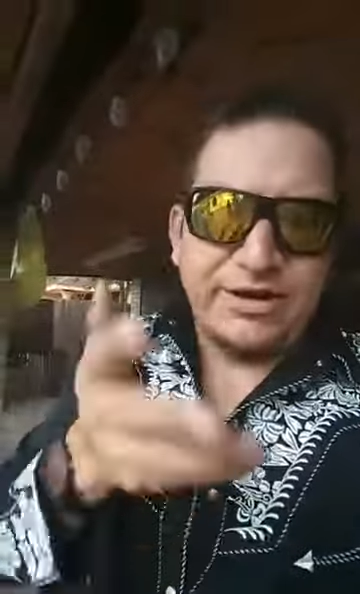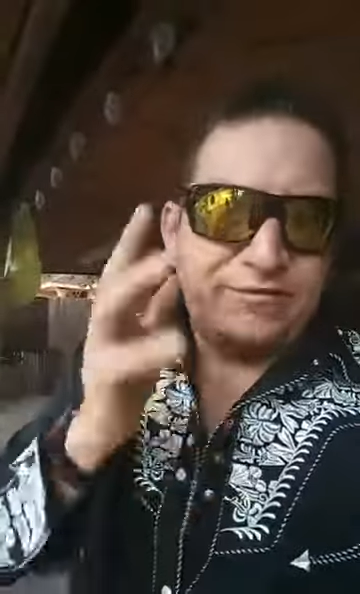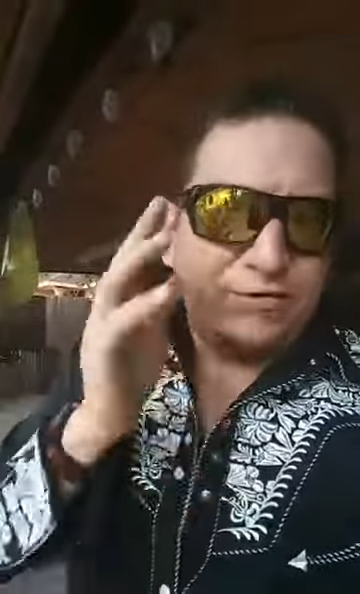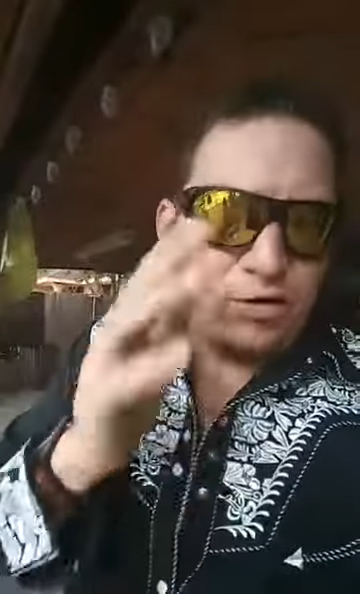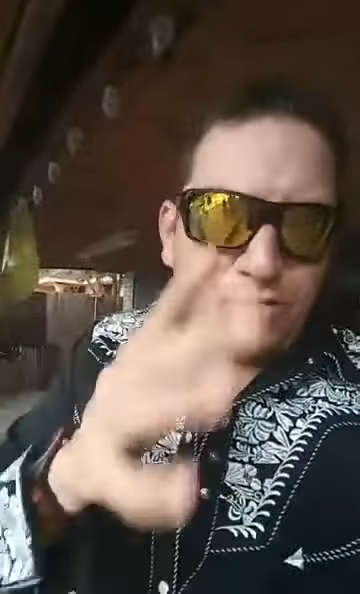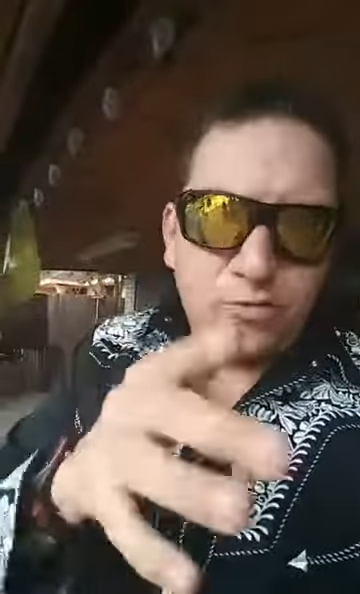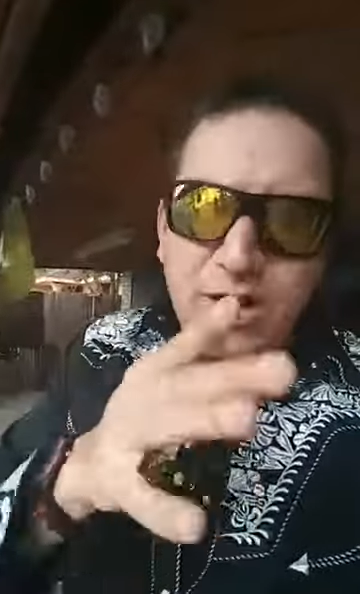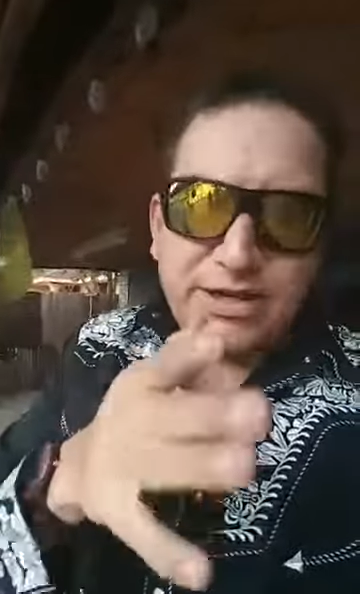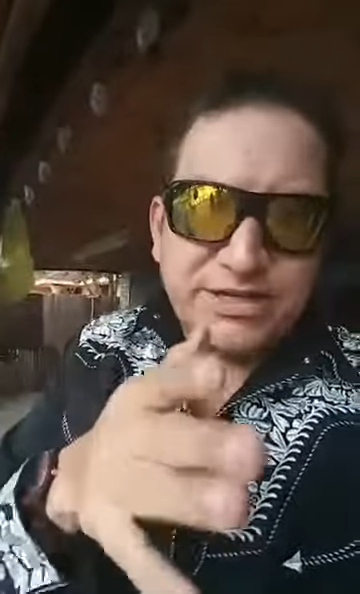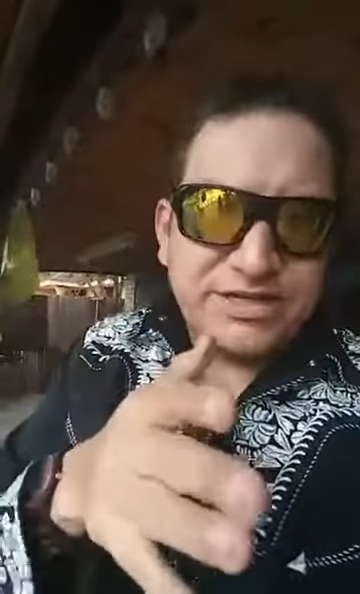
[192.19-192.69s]
If
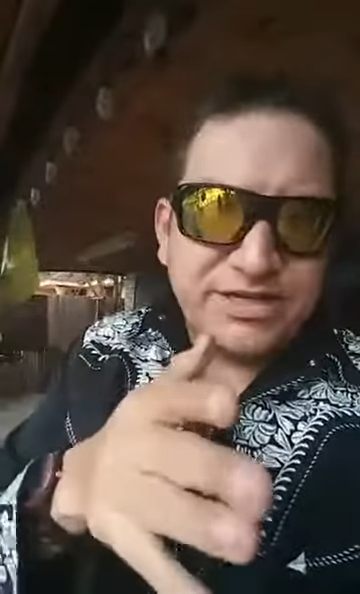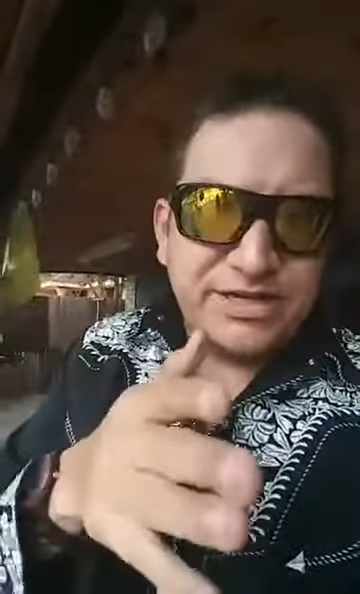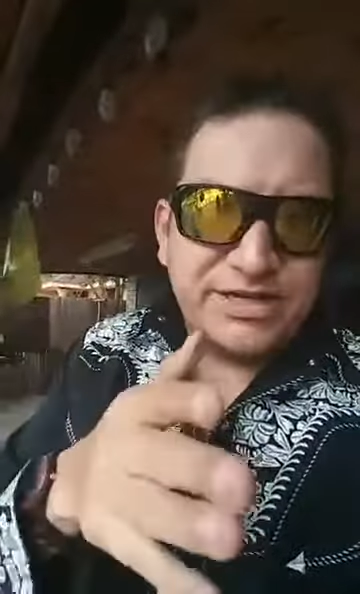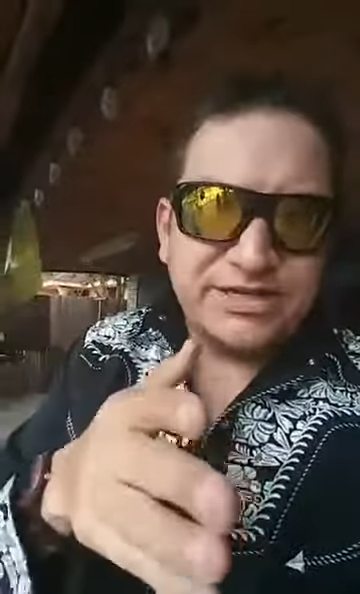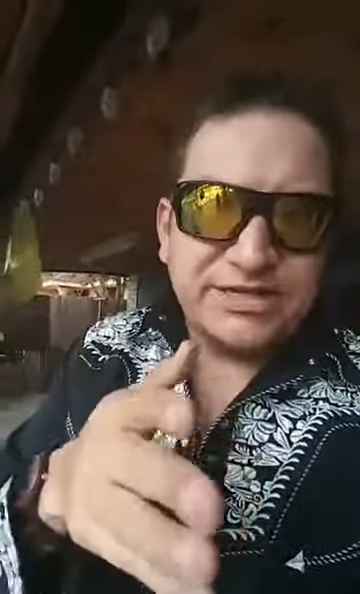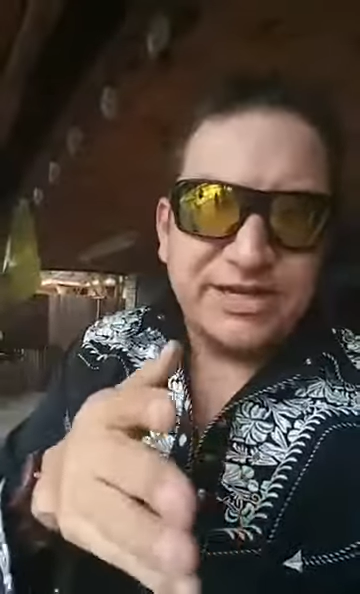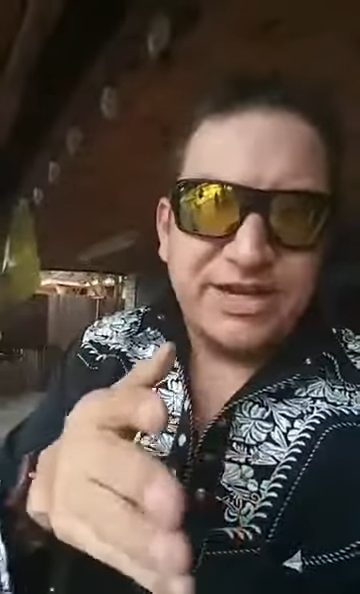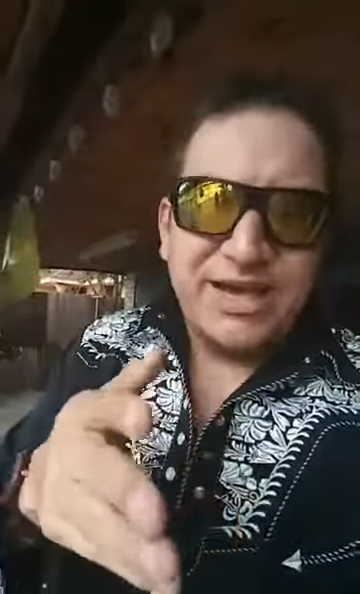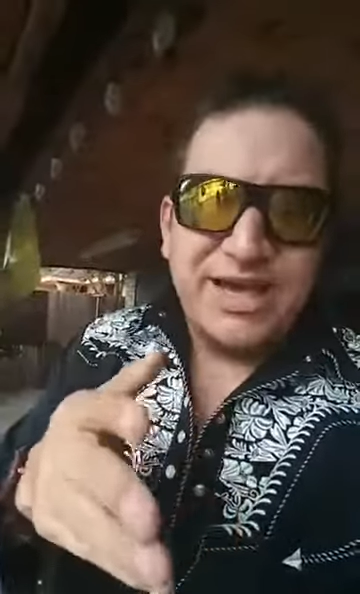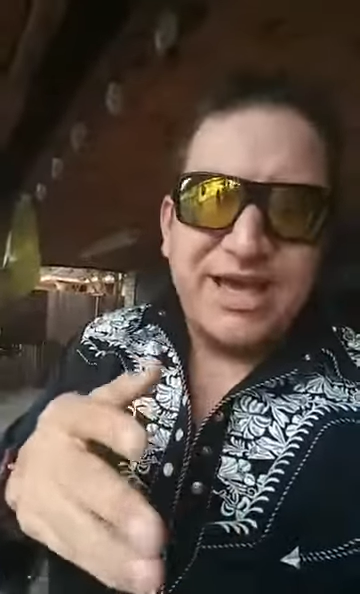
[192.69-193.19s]
you're watching
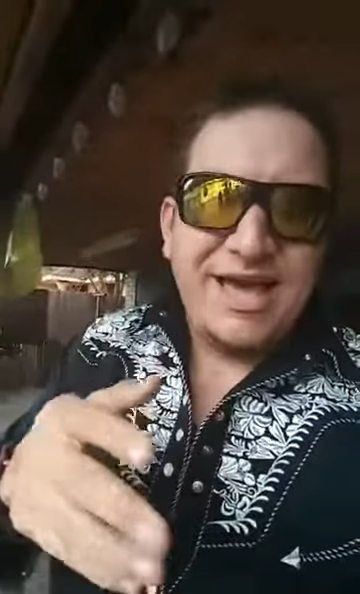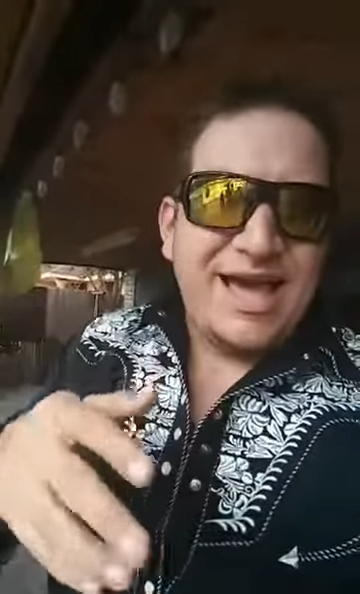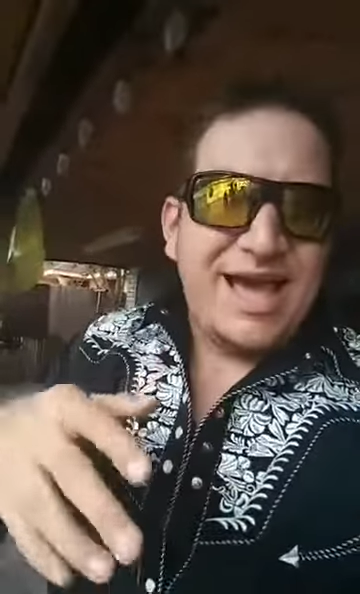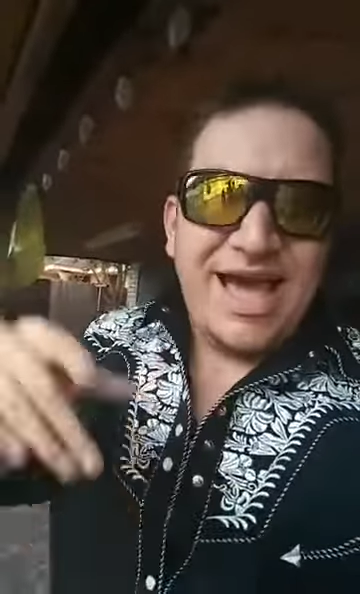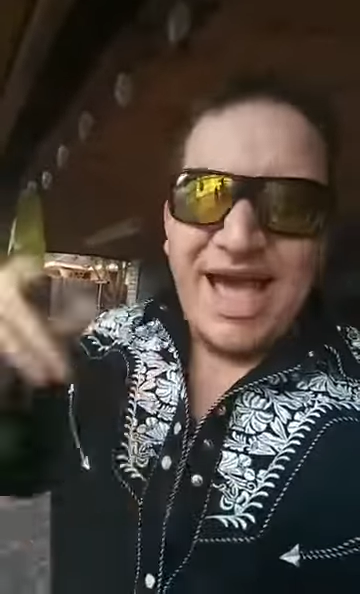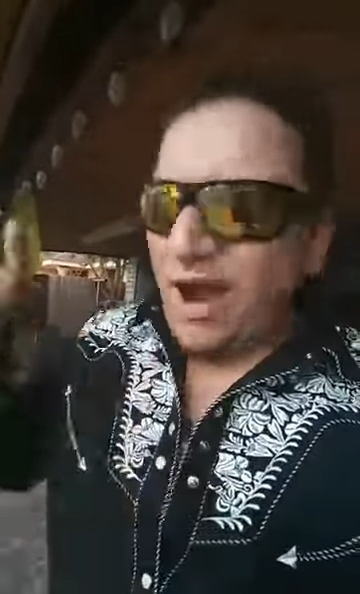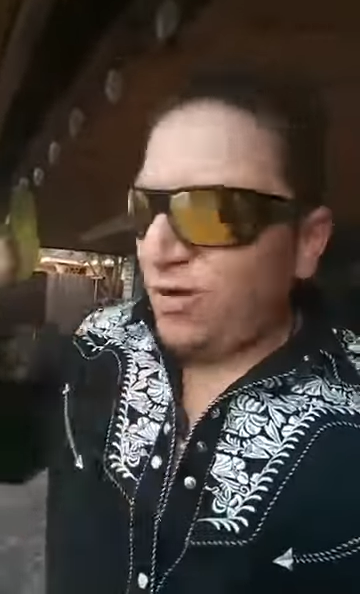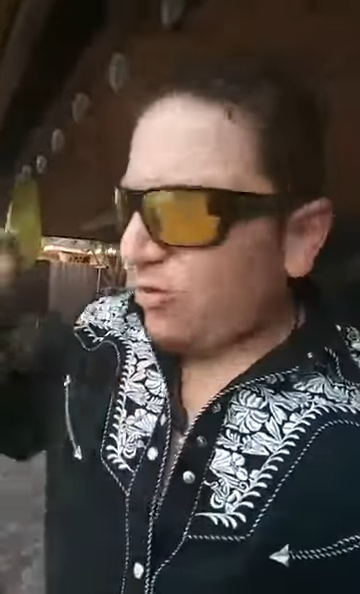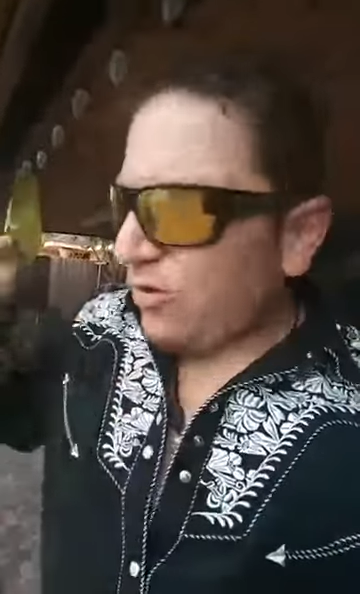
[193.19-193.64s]
this, I